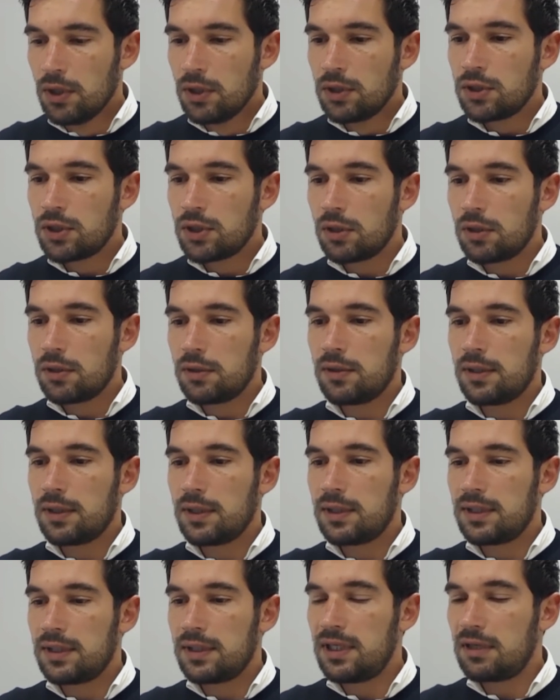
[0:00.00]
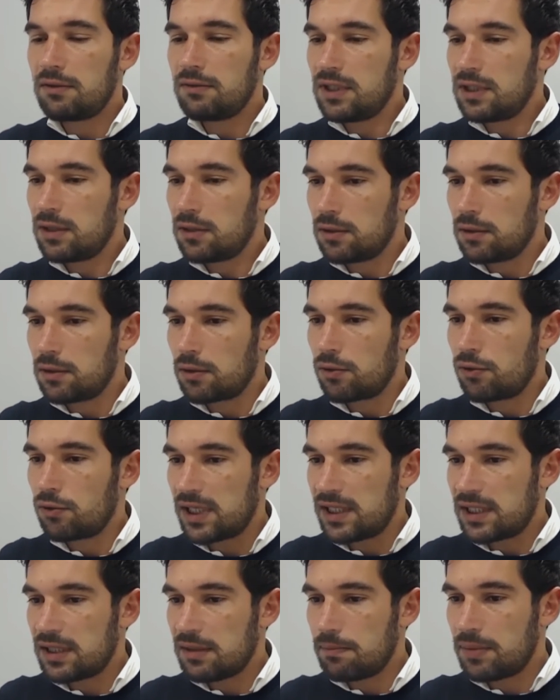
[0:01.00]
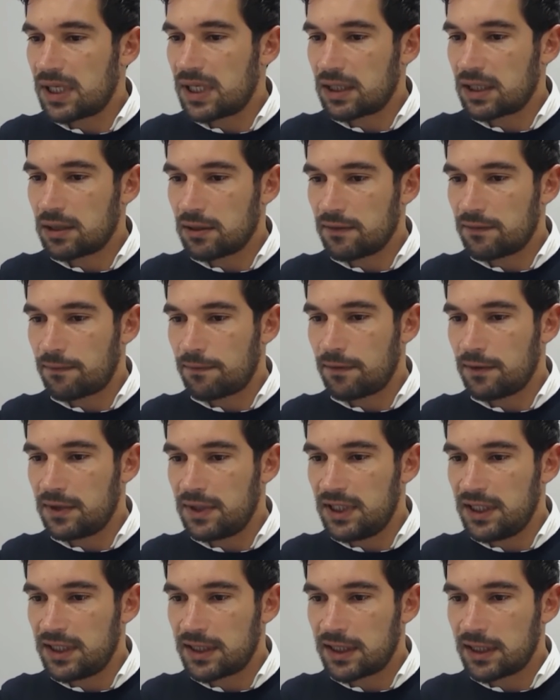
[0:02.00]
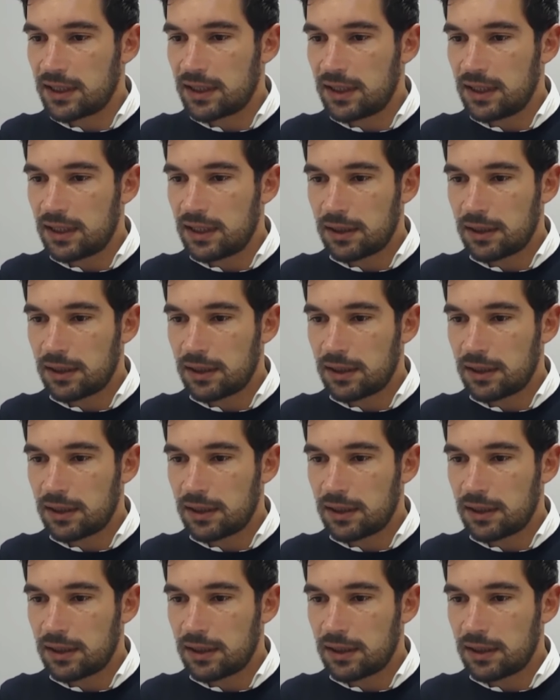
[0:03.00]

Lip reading: So there is a great impact of this technique.